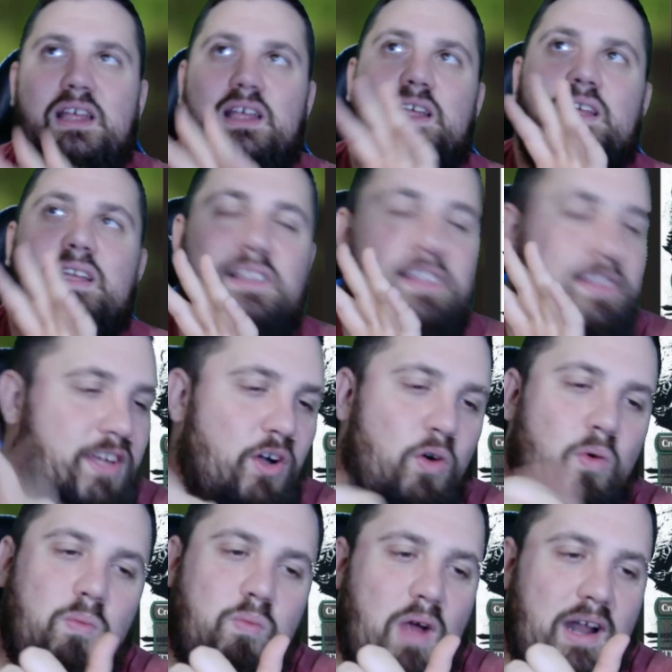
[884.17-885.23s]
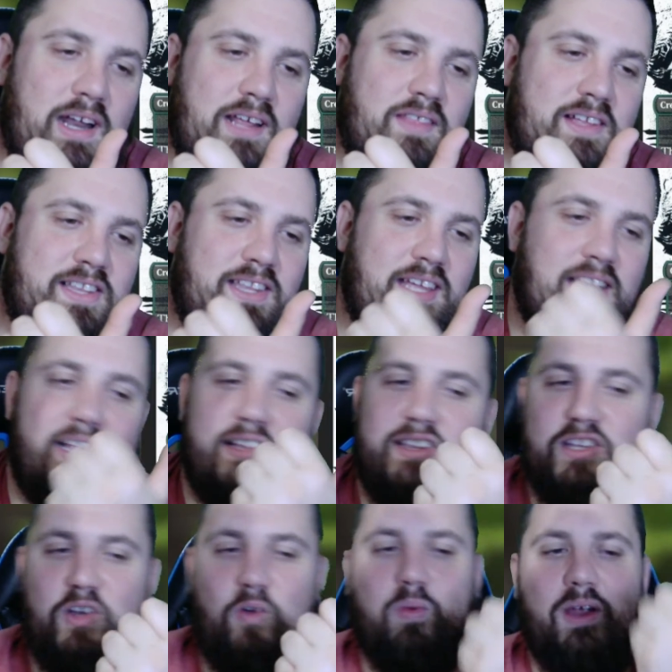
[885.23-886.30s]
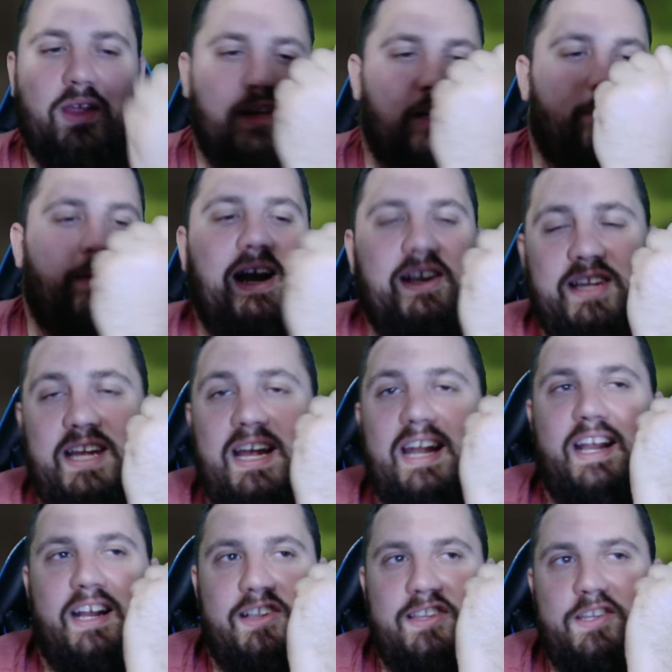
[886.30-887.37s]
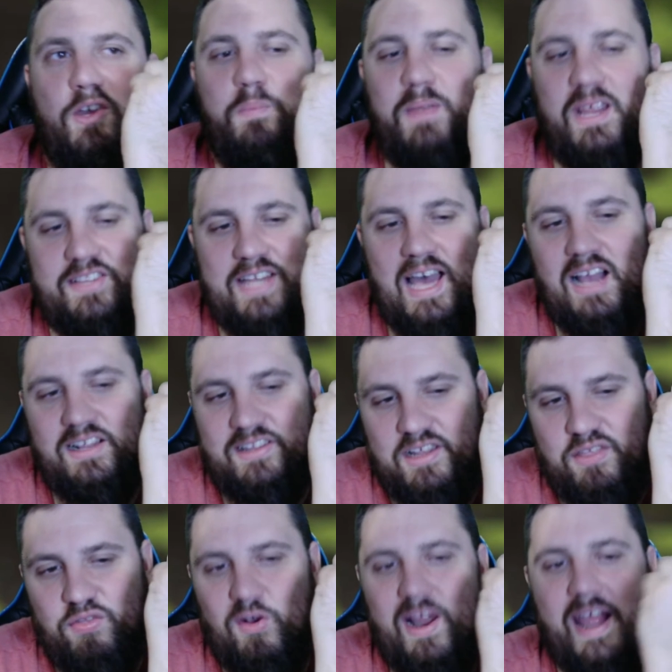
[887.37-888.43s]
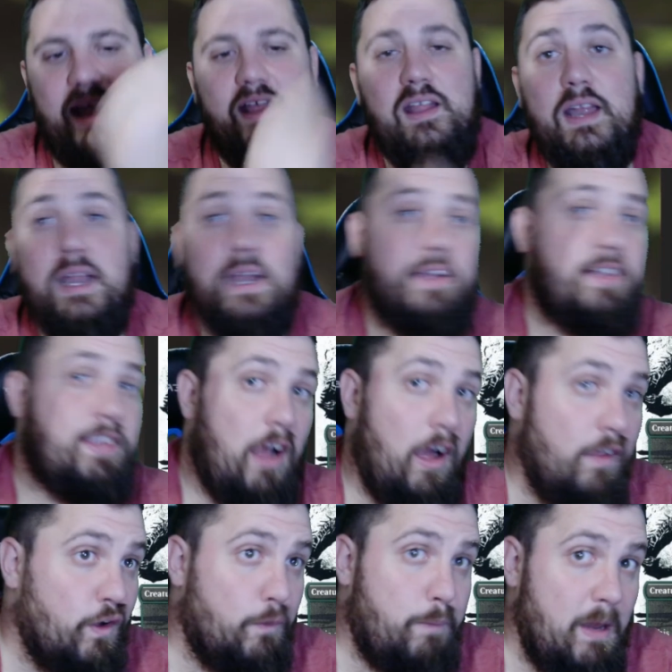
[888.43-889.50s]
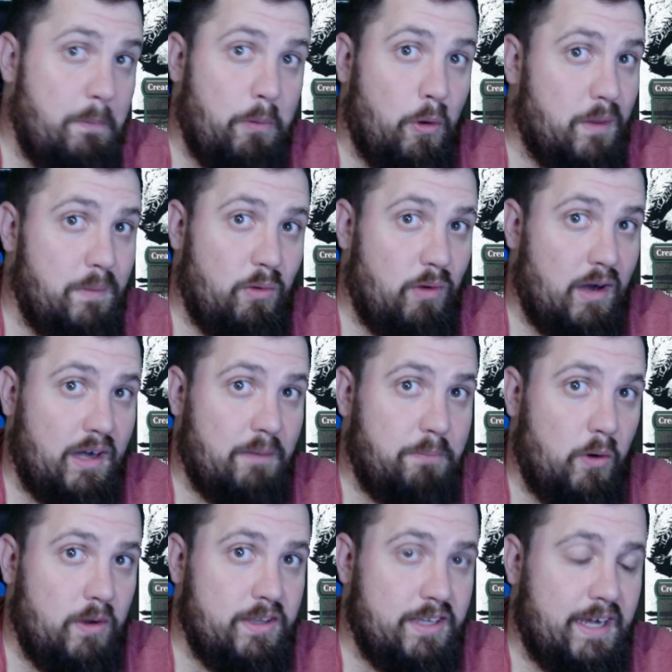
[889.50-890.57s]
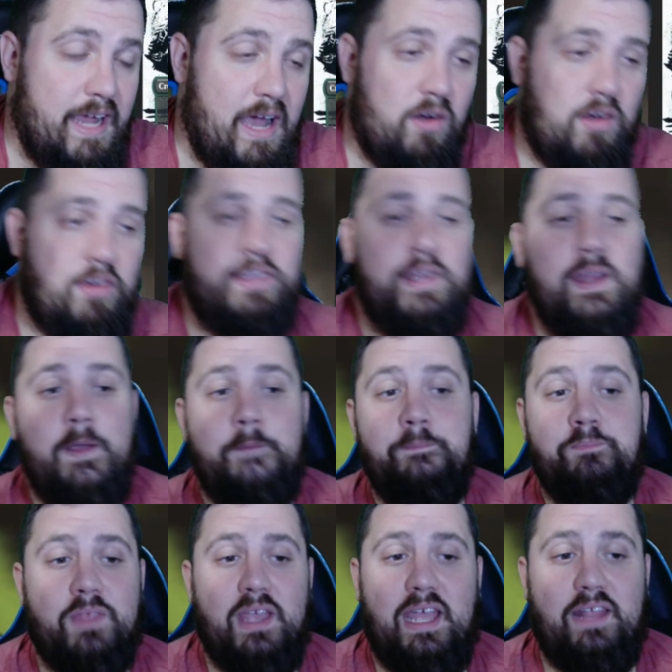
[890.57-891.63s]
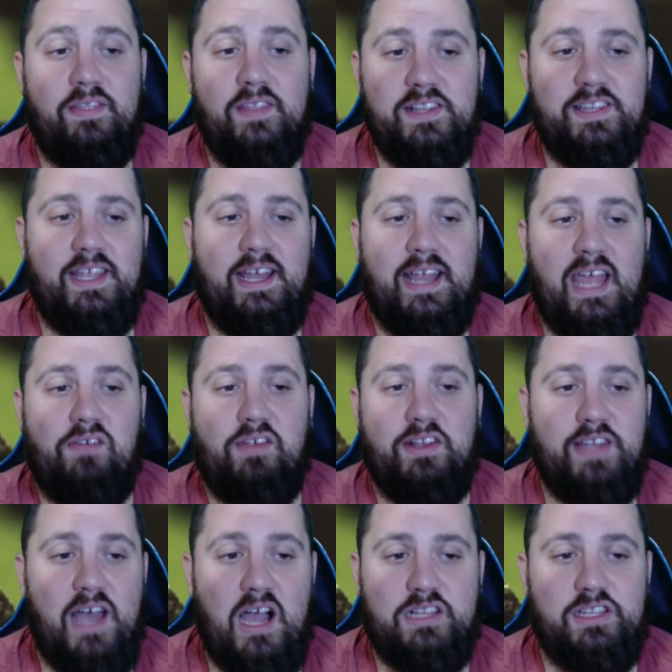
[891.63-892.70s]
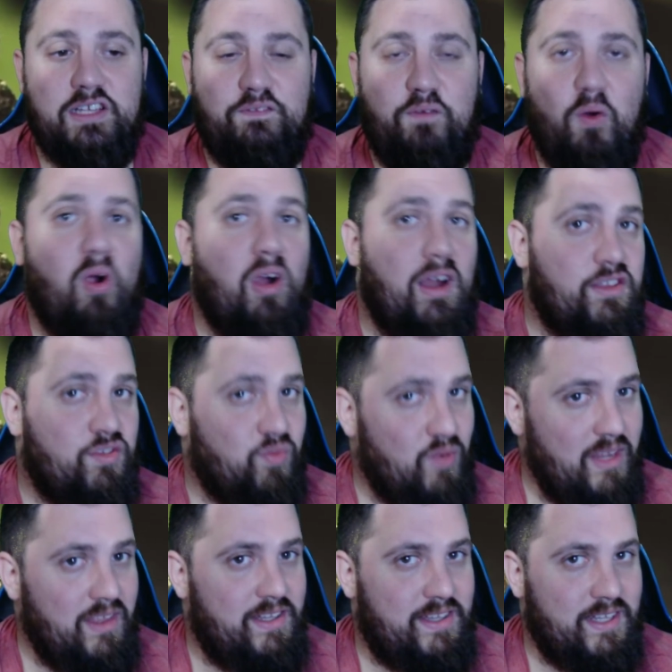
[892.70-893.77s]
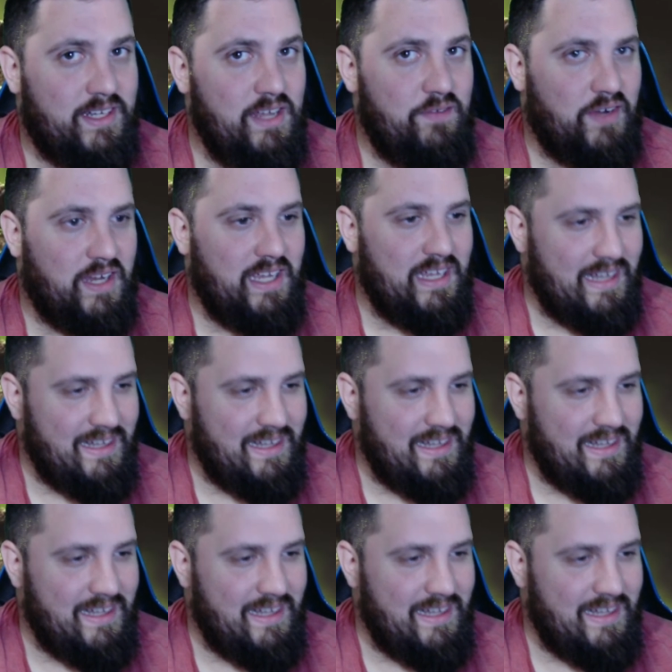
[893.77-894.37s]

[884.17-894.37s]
still running this thing is still really spicy, and it can still be a Toxic threat, because other people can be running Poison counters, and this thing having Toxic 4 is really significant.